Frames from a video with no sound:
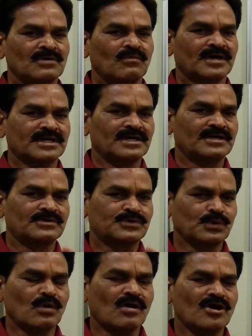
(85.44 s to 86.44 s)
Okay, 2
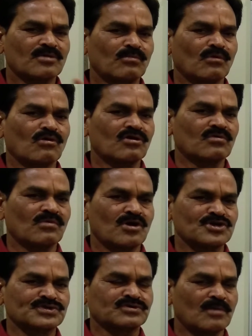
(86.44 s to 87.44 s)
or more
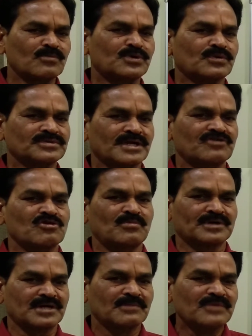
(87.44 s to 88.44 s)
words come together, it will
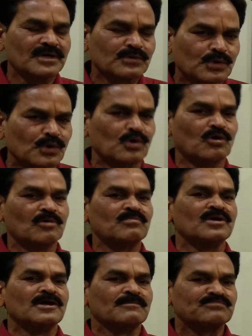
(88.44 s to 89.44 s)
become a group.
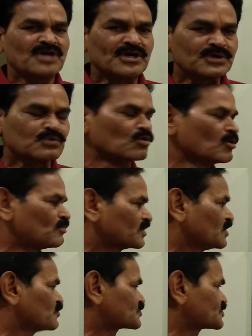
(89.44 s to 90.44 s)
That group
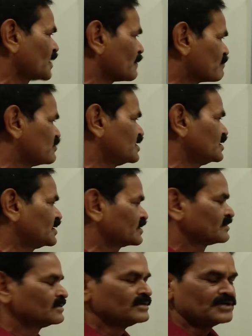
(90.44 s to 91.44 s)
gives some
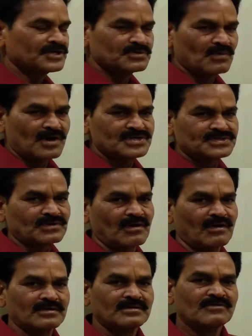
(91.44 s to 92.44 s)
meaning. It is what is
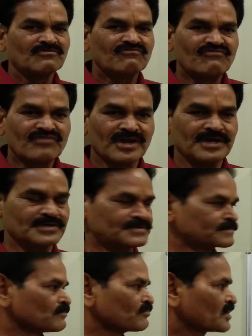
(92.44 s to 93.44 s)
called phrase.
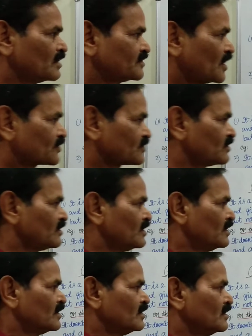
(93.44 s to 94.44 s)

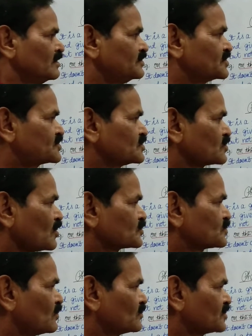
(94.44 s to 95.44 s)
This is
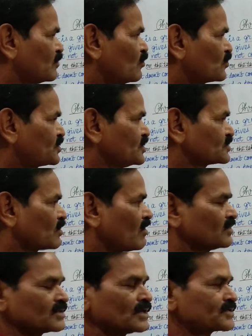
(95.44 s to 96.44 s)
also, the book is
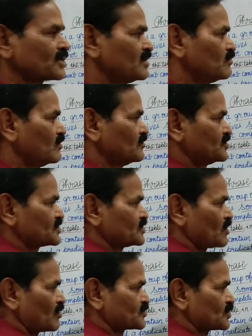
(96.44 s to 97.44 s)
on the table. This is
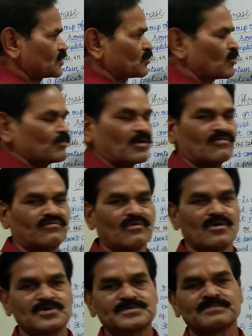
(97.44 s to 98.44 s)
also a group of
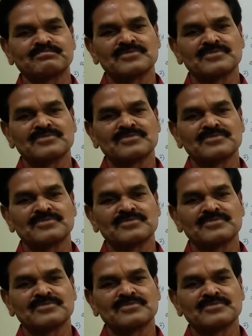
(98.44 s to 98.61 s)
words,